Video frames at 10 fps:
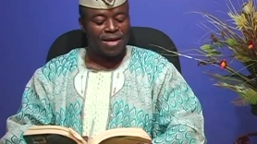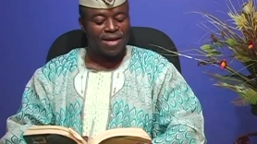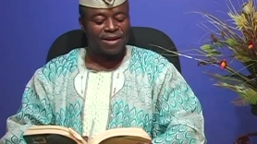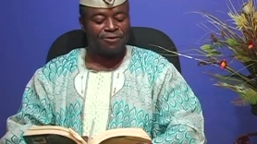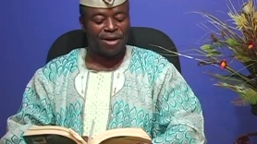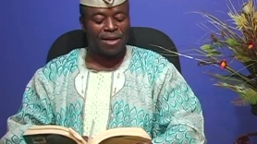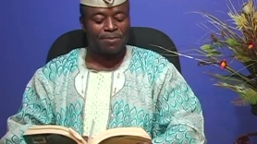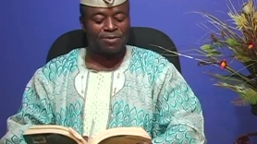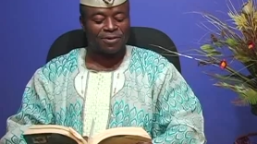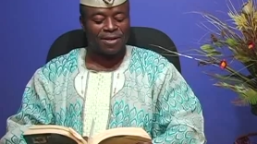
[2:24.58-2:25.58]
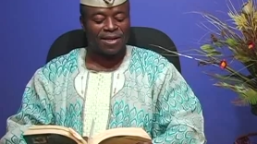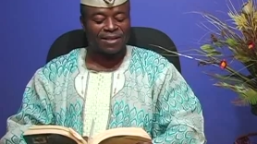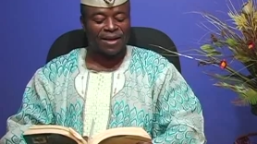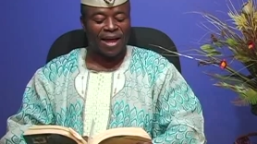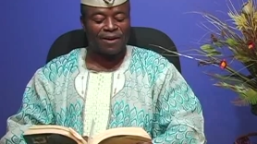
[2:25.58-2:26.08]
He dreamed
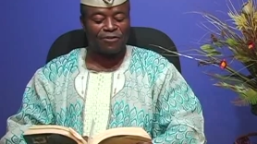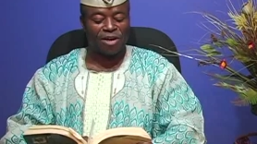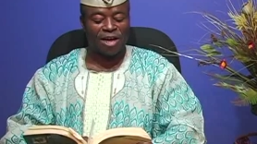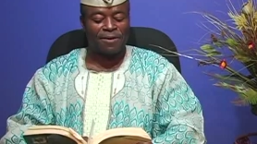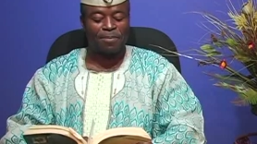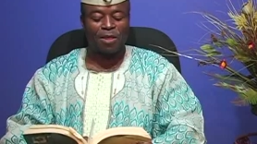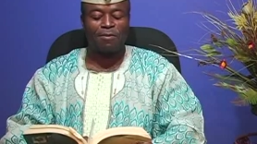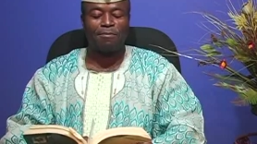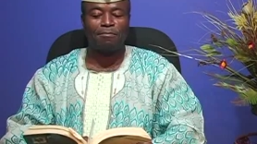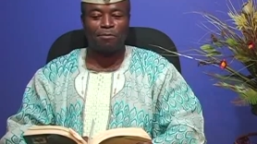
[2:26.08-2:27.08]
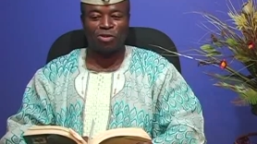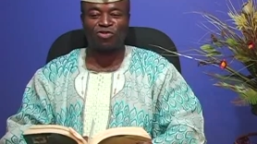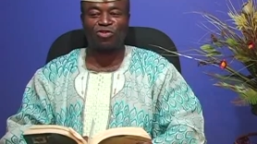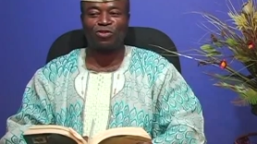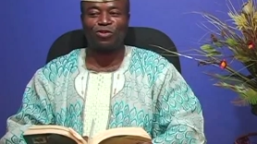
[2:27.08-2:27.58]
that Africa
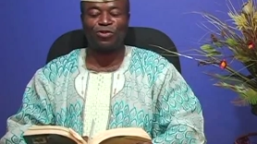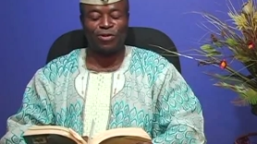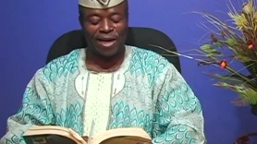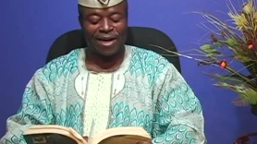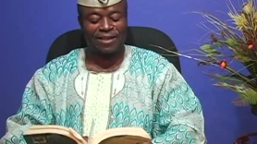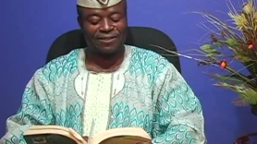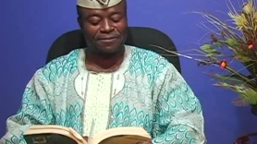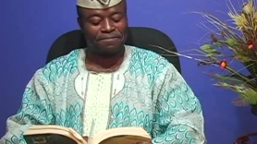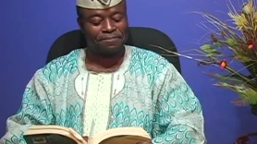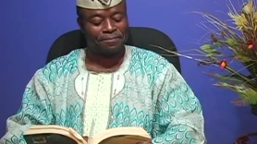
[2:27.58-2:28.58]
must unite.